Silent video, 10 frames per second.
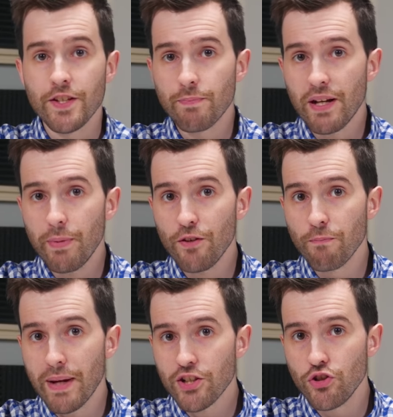There's been a bit of
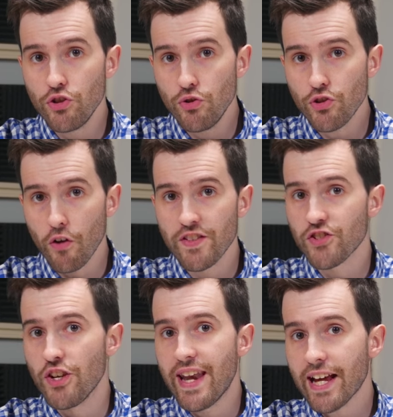mixed news on
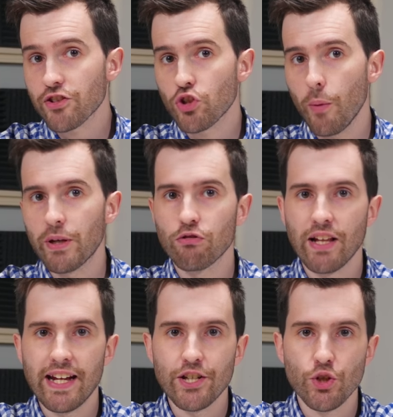this next topic
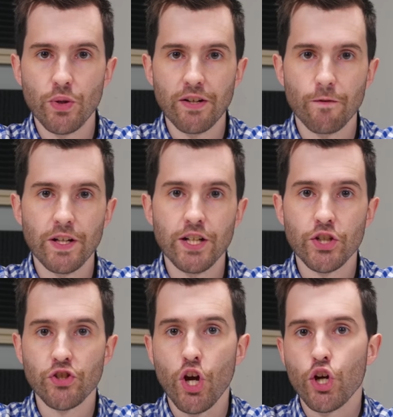relating to
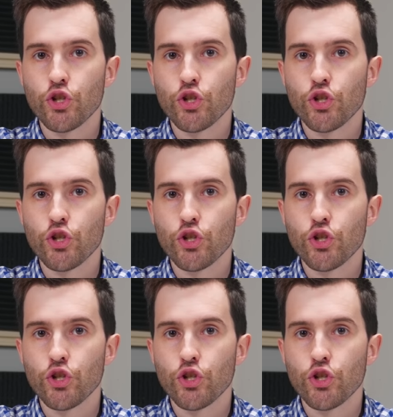NVIDIA's